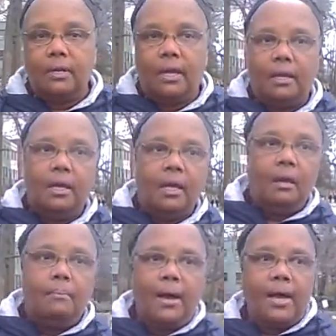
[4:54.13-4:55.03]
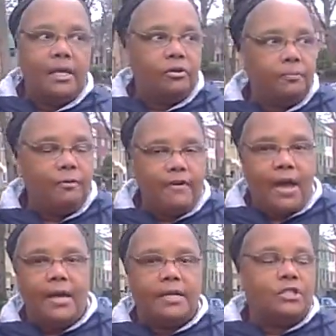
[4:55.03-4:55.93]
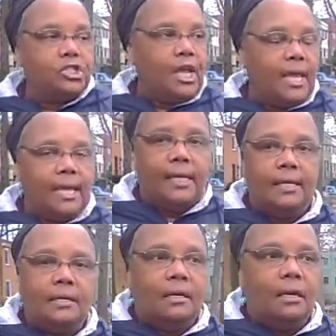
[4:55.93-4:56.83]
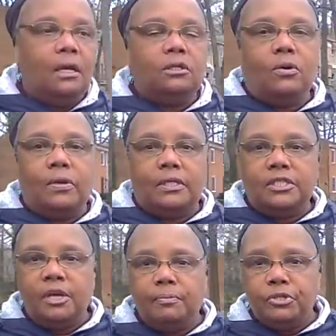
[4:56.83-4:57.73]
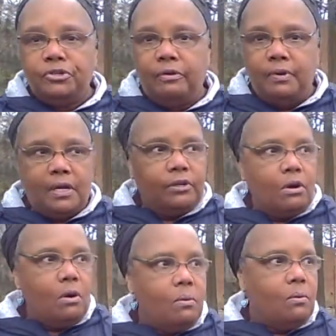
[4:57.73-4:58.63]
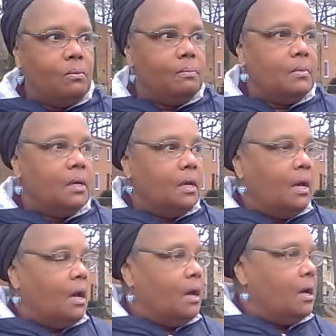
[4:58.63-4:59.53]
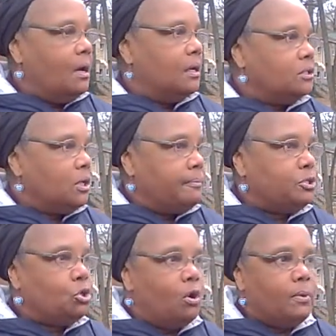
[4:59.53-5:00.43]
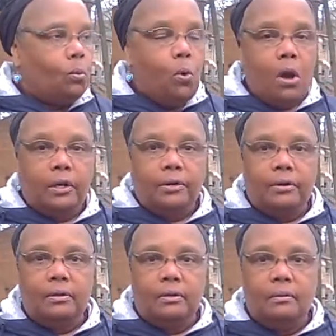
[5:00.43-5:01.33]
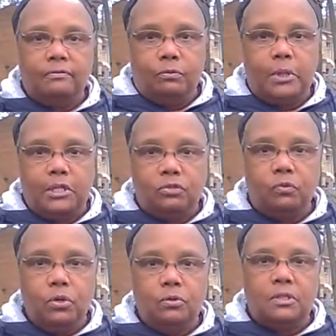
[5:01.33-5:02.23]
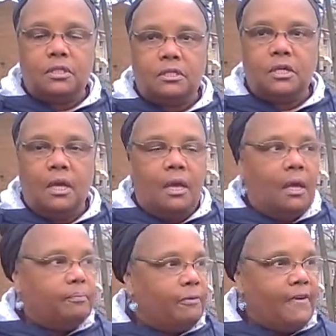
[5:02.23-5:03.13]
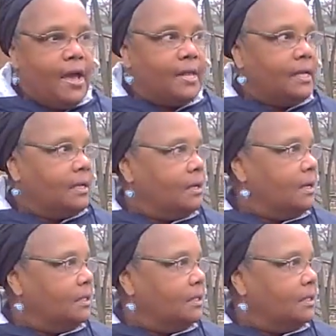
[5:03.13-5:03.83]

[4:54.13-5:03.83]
Okay? By either providing shade, lowering the temperature around your home, absorbing water with its roots, providing a